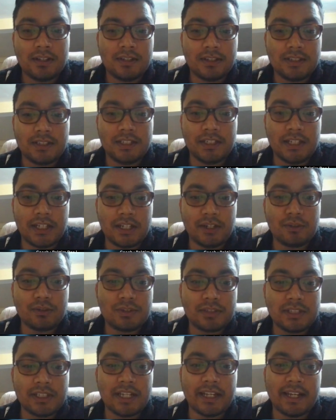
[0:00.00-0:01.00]
you
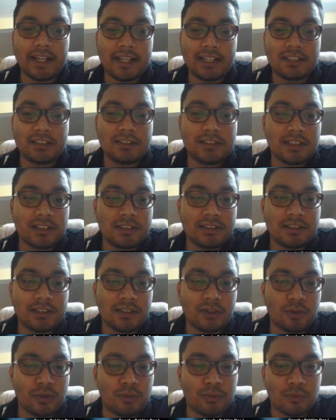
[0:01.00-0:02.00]
see h6 is a
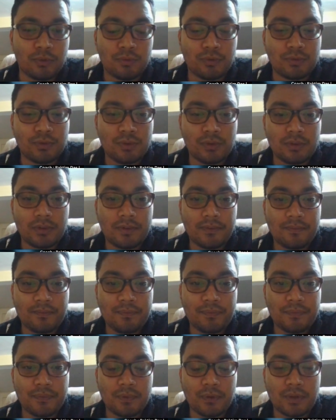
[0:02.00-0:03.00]
good move.
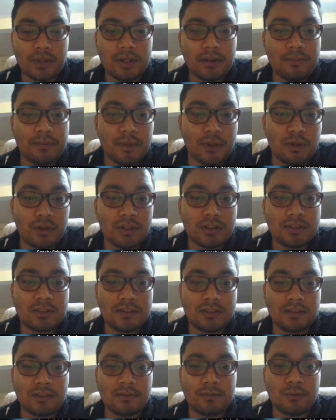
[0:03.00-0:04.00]
Okay, because
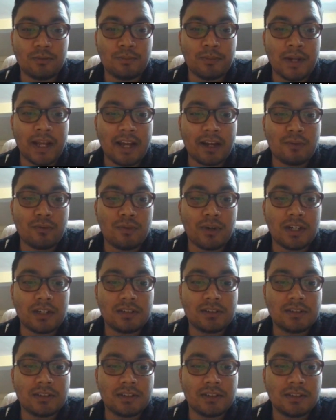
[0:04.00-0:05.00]
black
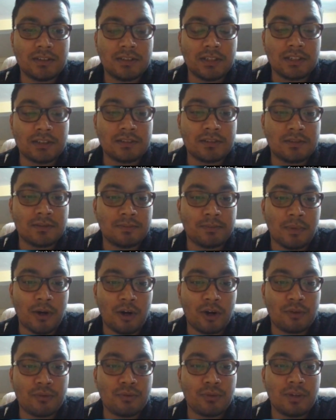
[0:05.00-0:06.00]
wants this
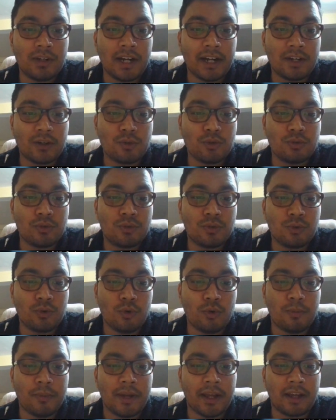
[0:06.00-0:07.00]
powerful knight to
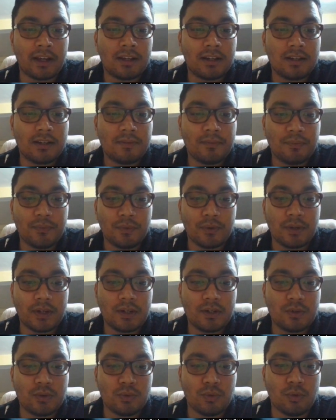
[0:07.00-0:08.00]
go back. Okay,
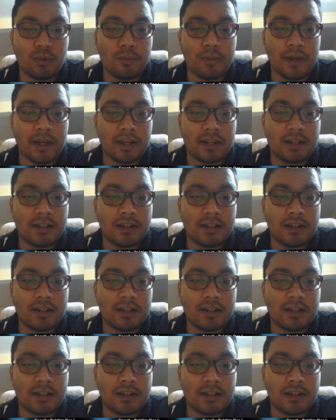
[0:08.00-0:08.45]
to go back.